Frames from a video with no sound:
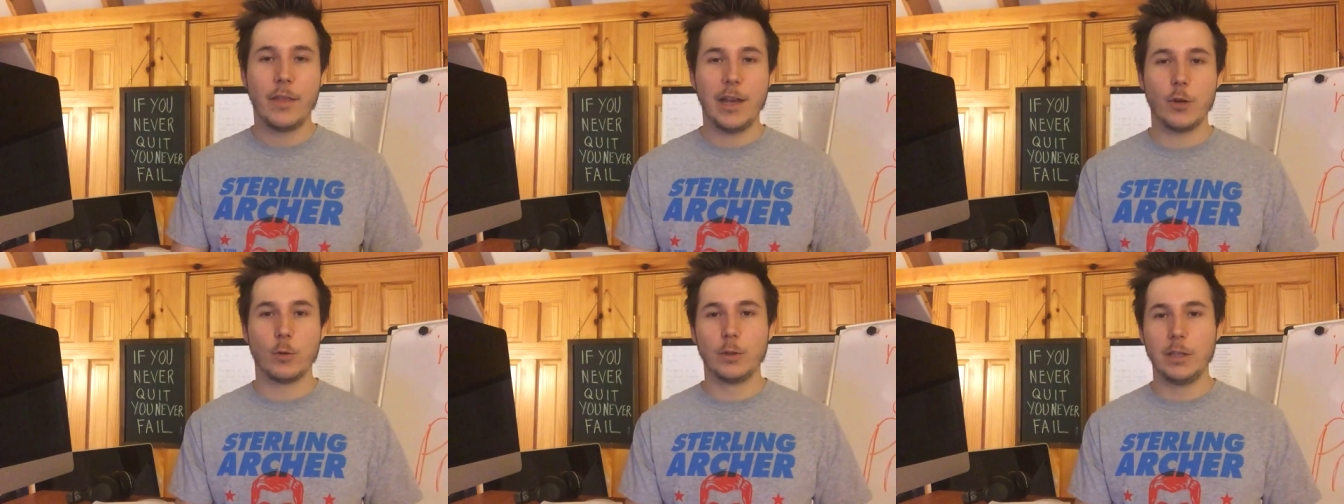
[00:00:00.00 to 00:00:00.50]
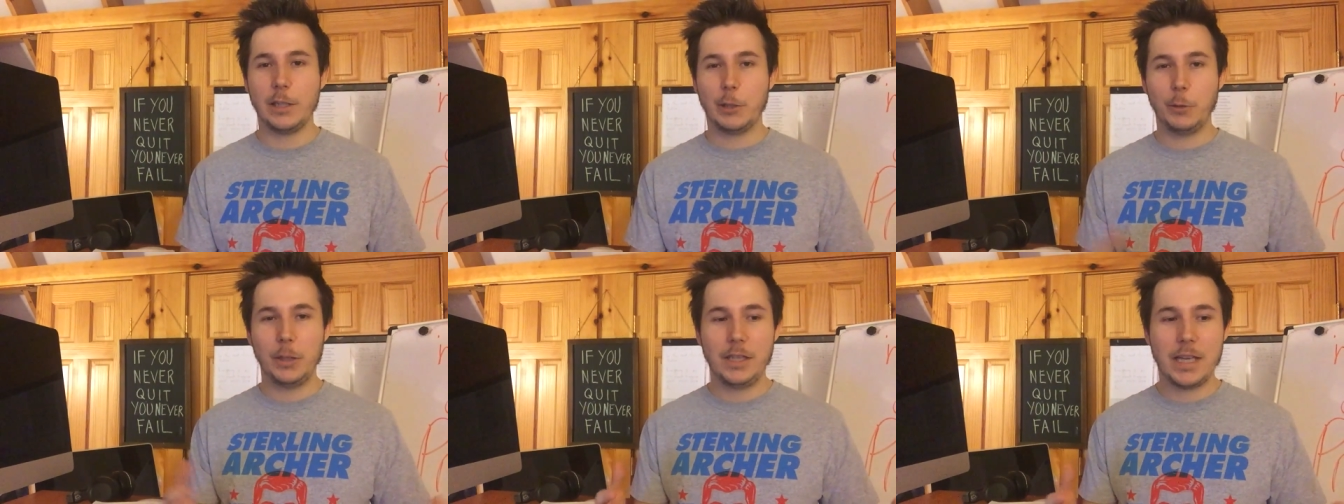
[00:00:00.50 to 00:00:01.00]
that you're
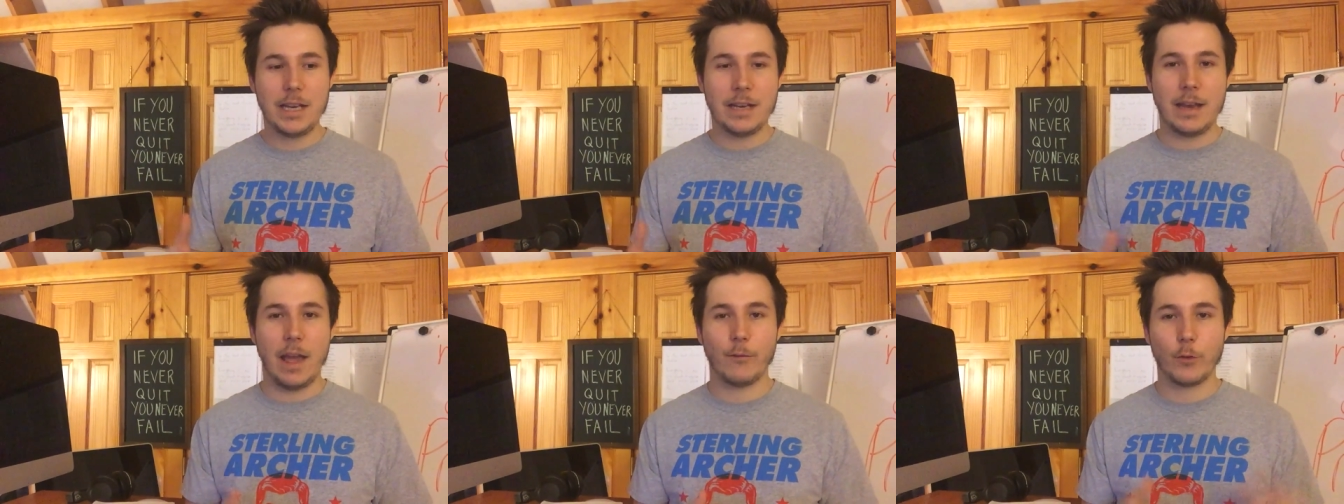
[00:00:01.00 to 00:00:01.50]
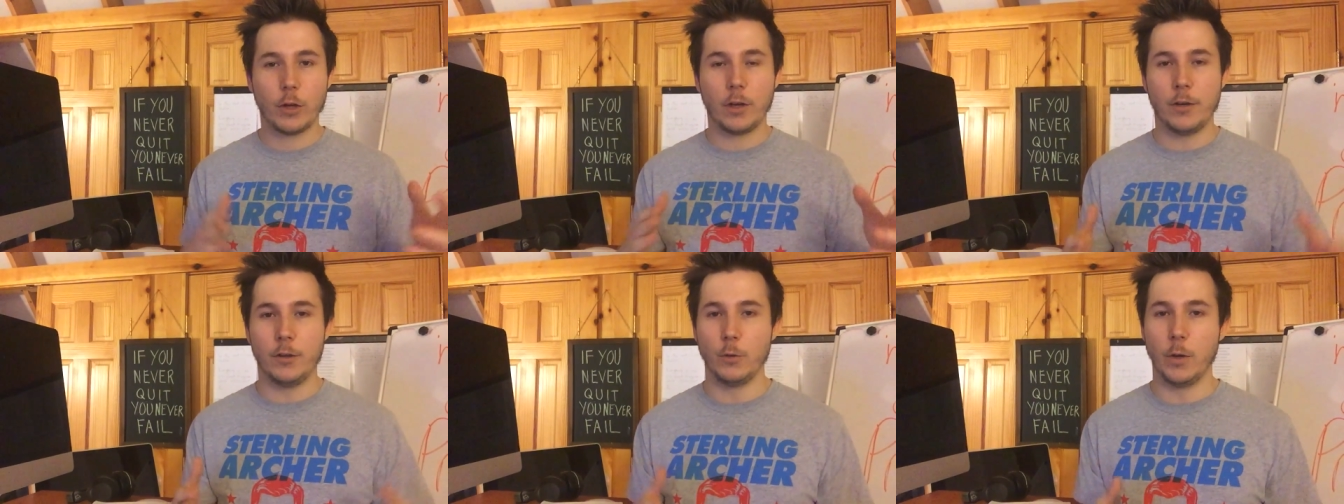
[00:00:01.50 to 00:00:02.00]
literally never
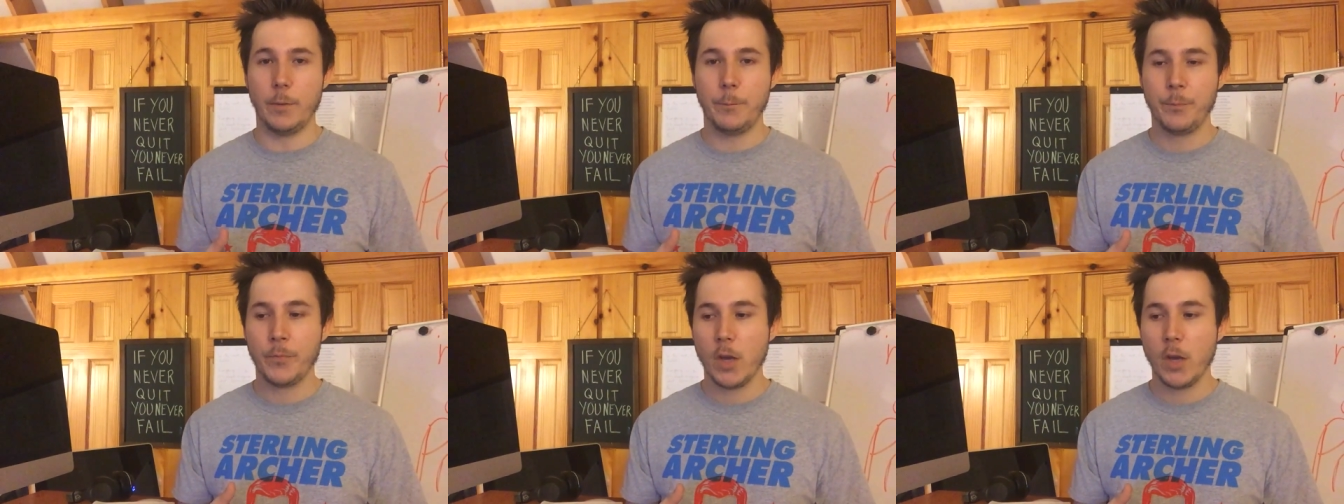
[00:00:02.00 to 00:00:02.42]
going to do it.